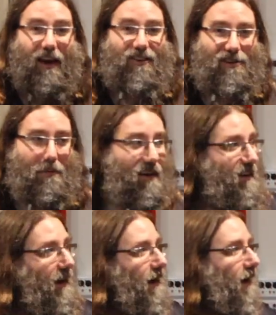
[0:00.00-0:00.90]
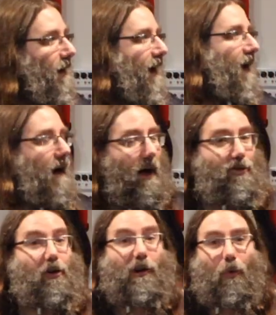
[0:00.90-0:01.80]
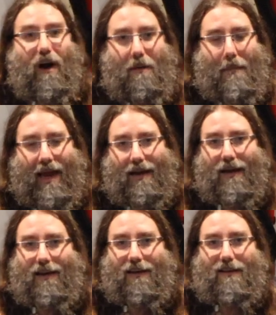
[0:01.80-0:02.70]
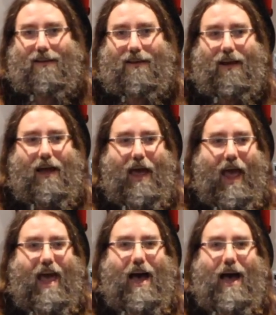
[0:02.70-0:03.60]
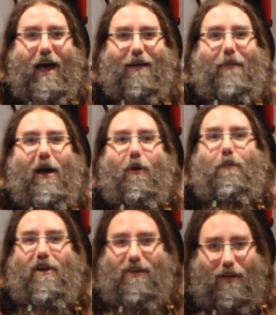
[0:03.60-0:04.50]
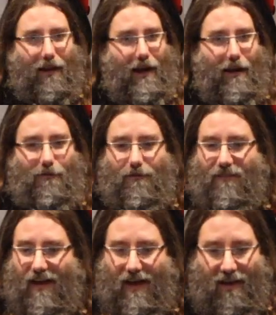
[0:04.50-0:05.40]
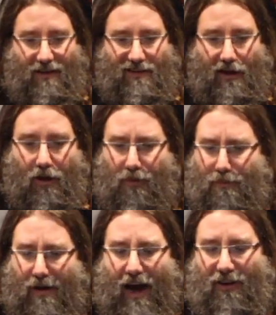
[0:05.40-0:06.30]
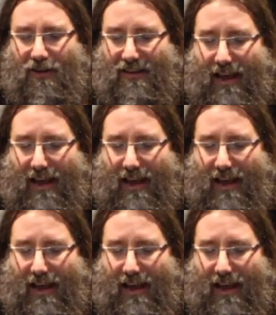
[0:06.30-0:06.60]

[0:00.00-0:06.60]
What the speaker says: instruments here that also require maintenance and my own personal life, and so I just